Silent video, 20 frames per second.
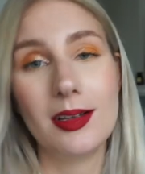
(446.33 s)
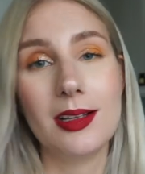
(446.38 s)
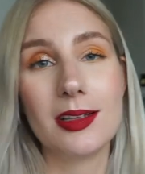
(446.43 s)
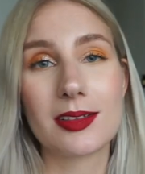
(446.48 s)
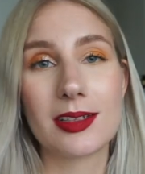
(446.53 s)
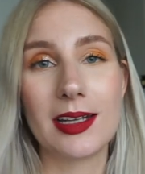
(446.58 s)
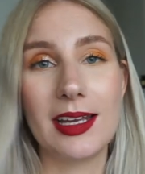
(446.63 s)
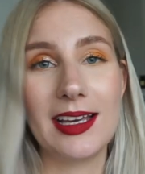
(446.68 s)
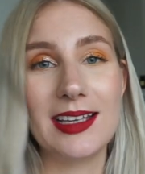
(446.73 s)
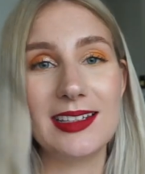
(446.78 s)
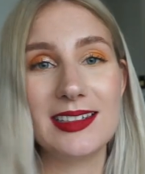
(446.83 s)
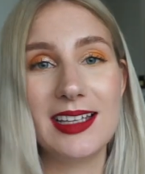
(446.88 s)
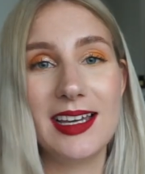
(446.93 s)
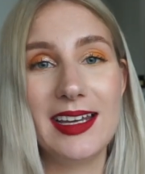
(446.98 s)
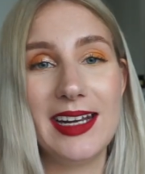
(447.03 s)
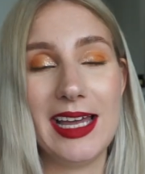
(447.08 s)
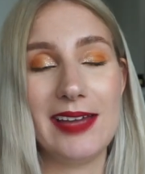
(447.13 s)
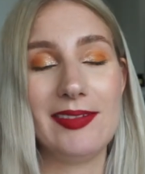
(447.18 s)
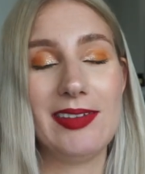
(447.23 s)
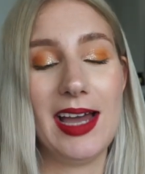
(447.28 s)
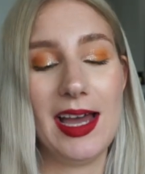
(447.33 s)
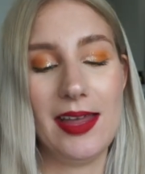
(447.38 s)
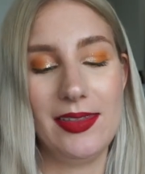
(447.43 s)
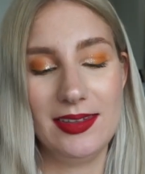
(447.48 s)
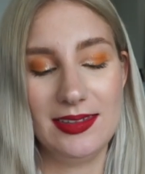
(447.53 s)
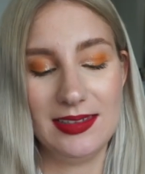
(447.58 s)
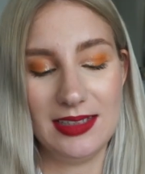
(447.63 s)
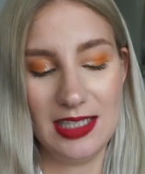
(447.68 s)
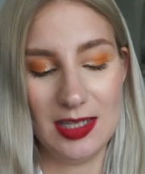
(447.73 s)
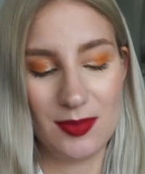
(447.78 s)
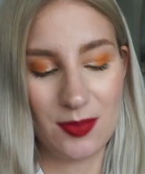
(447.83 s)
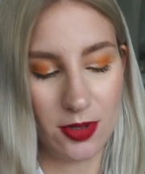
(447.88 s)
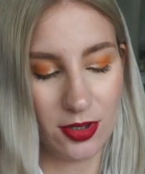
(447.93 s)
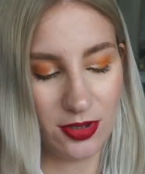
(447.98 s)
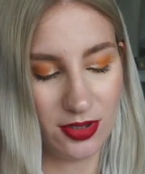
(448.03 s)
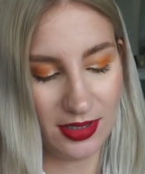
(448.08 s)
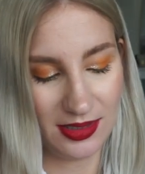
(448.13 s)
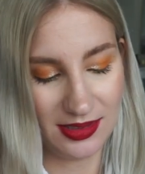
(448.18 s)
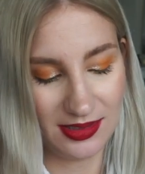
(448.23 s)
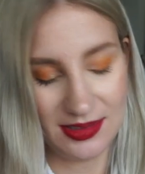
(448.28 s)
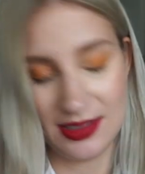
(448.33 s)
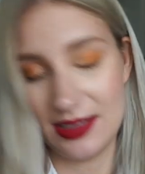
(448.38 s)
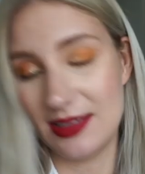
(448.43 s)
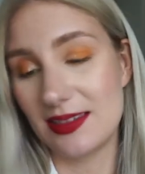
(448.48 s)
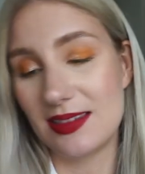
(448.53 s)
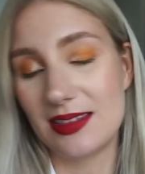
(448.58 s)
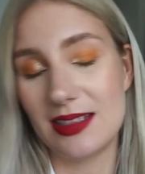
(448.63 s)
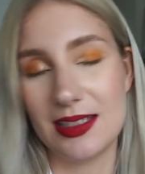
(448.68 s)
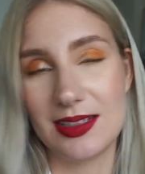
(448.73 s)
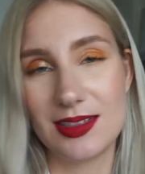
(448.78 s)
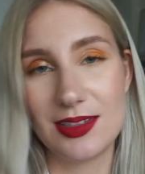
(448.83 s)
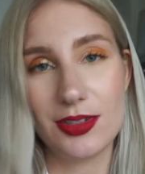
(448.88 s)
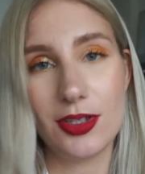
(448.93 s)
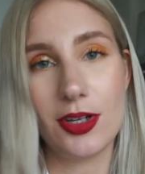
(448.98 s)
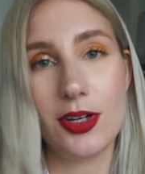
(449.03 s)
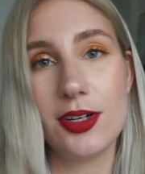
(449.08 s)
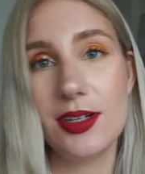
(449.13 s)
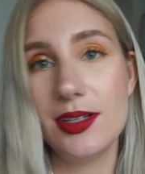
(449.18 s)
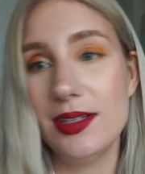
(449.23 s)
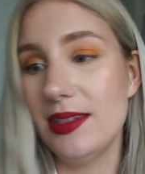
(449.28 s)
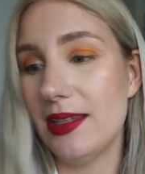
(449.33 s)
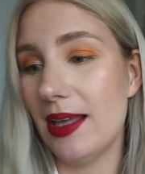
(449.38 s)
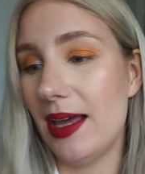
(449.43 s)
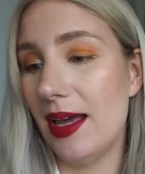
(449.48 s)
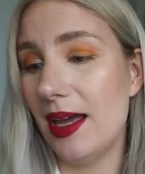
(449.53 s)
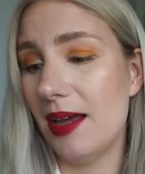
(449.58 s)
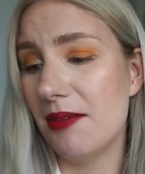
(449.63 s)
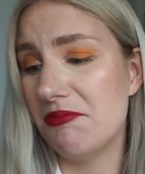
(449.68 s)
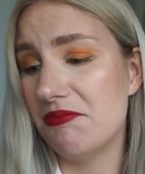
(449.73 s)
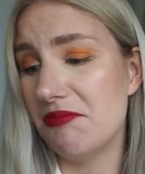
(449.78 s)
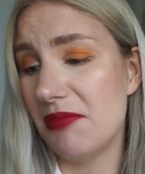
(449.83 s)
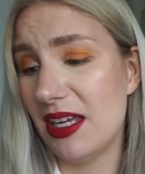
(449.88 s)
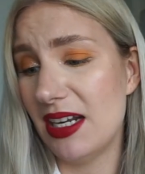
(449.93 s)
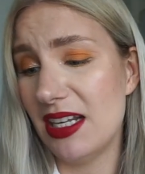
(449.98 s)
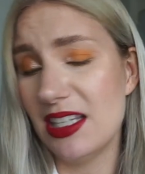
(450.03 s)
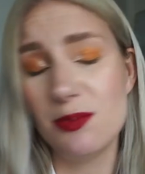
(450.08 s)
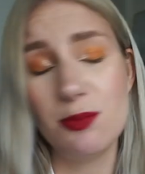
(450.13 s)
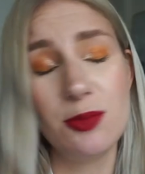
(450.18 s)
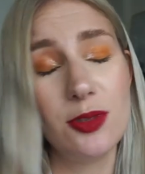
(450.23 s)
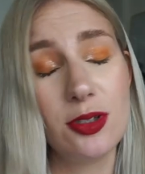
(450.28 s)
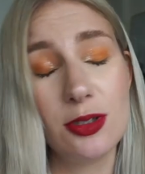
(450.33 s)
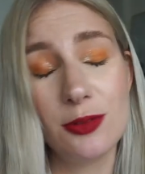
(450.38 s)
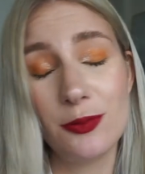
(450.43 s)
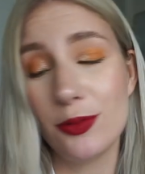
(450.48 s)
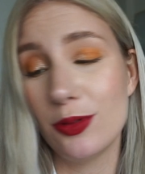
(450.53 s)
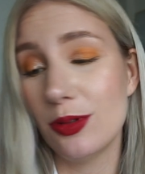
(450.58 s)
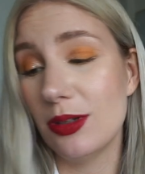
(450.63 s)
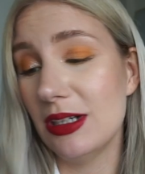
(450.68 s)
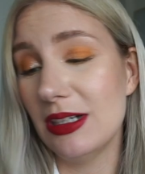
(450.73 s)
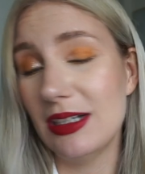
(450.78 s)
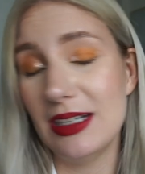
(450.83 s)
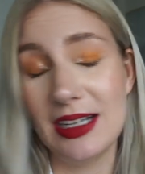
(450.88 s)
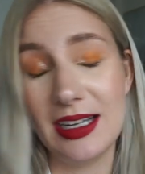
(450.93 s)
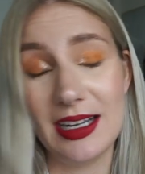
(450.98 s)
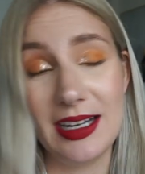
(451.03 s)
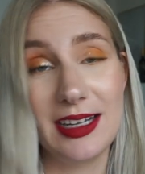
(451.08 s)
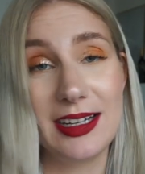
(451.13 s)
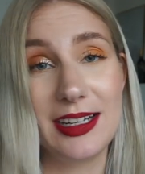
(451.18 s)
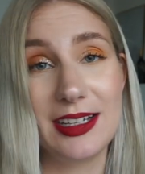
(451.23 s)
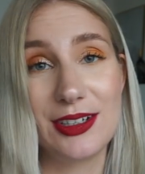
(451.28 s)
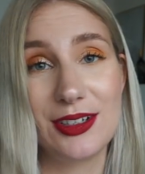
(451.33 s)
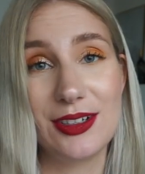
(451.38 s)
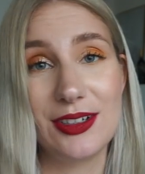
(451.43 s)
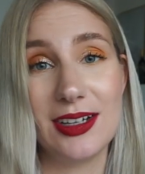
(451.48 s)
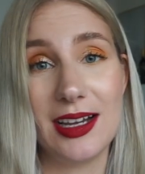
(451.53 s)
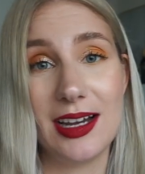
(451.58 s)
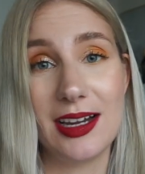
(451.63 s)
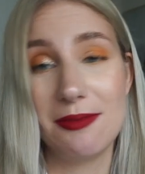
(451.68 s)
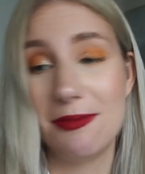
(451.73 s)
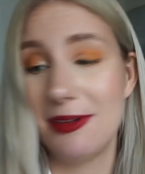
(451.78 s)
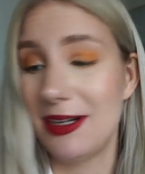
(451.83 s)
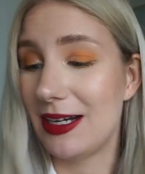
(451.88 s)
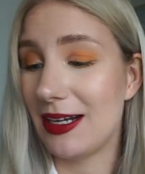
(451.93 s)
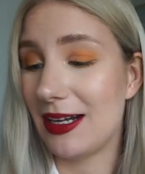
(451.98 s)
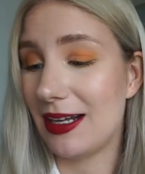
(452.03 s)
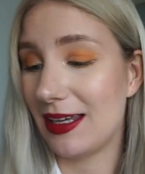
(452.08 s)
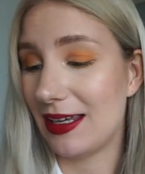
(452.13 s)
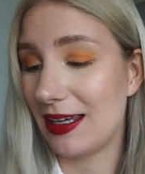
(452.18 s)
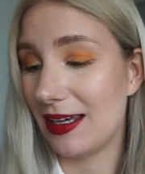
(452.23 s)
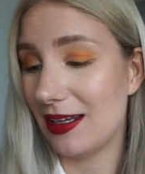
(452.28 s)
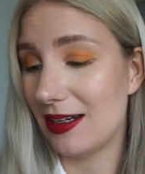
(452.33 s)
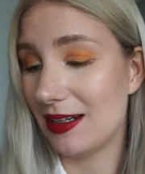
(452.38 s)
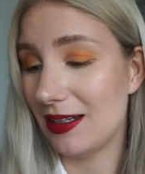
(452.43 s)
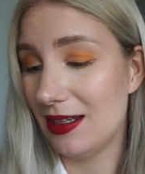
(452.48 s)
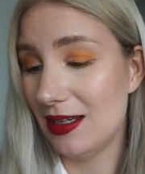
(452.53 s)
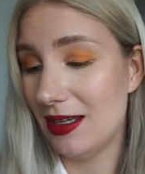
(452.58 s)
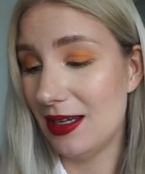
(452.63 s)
So like I said, I've had this in the project since the start, and it's beautiful eyeliner. I really like it.